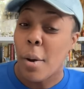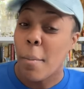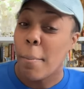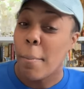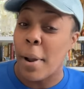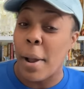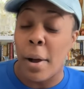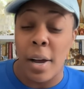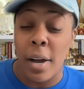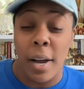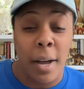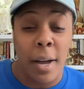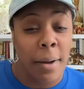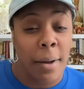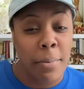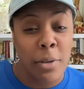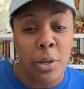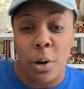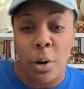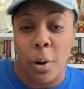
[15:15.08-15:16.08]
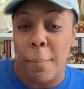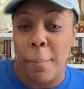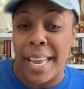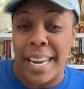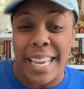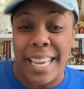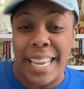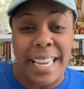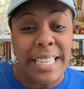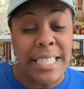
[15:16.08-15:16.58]
But, uh, you know,
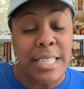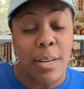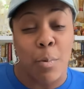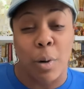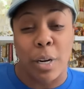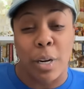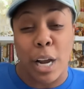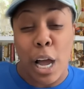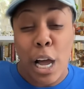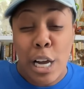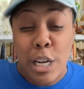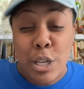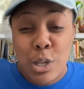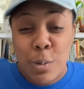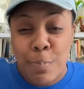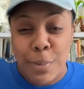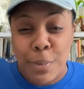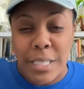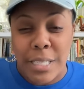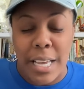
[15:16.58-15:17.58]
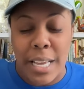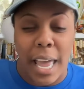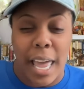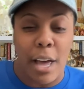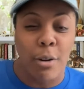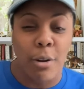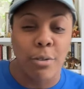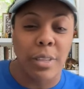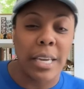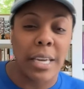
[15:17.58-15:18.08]
Betty isn't one hundred percent
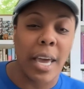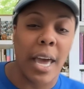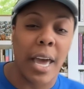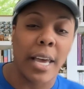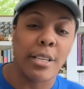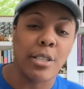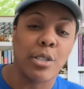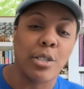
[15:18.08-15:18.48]
healthy yet,